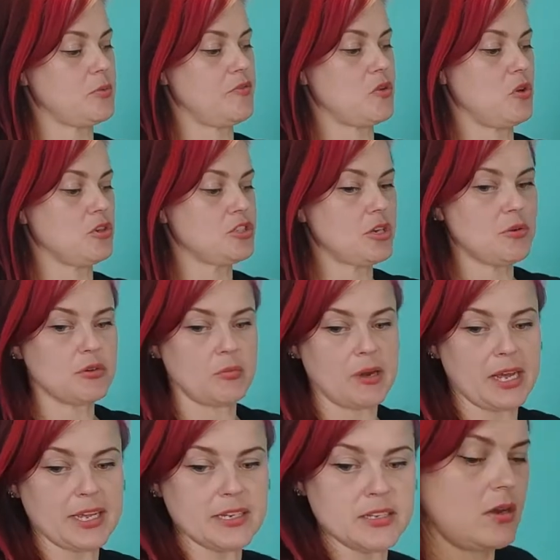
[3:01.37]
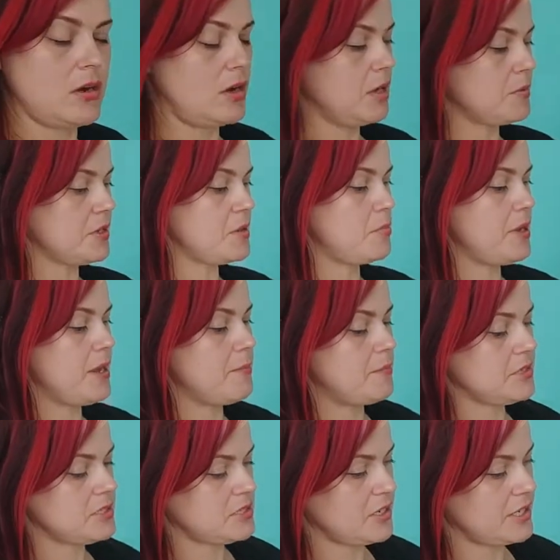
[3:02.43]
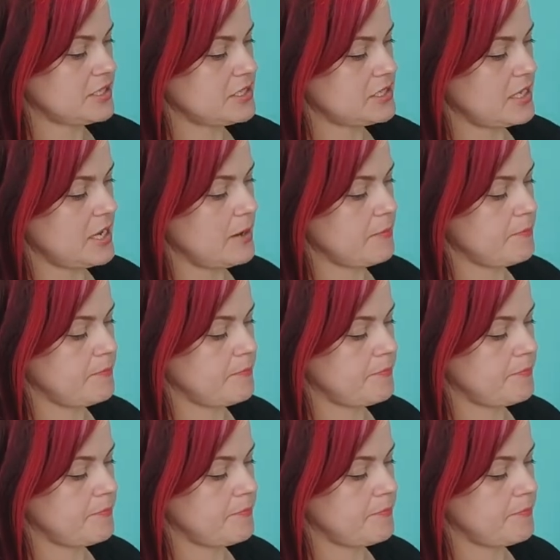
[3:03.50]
we've got a shoulder blade. I'm going to pin my side seam.